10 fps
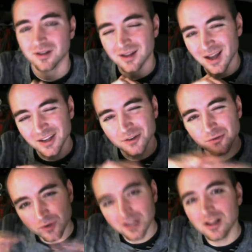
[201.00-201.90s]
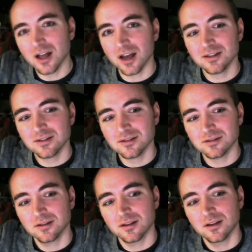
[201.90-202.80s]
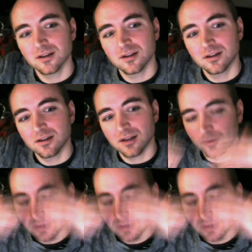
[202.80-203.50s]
I didn't realize, I